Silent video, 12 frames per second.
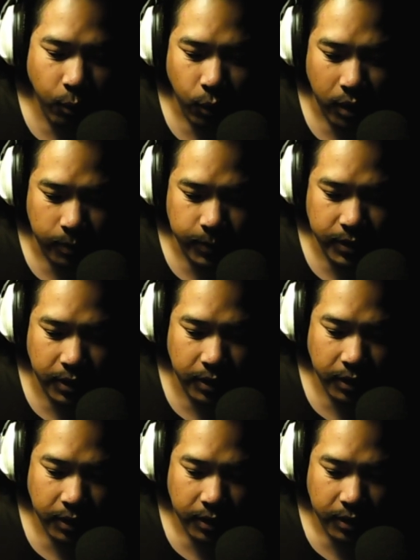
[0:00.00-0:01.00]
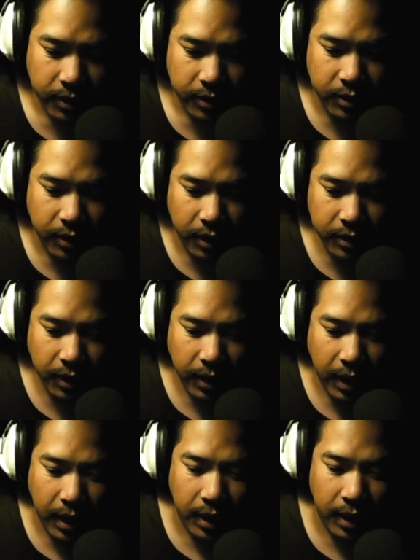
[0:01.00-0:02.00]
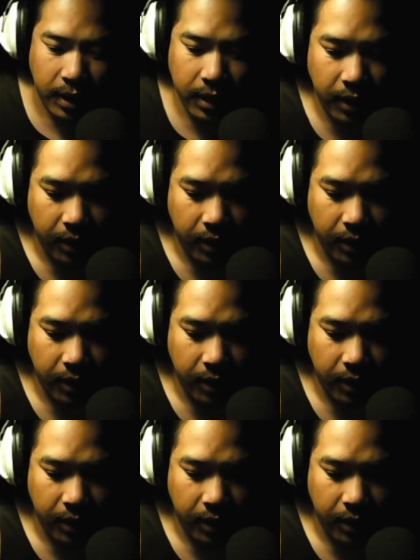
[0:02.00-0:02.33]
Williamson, John Delaney,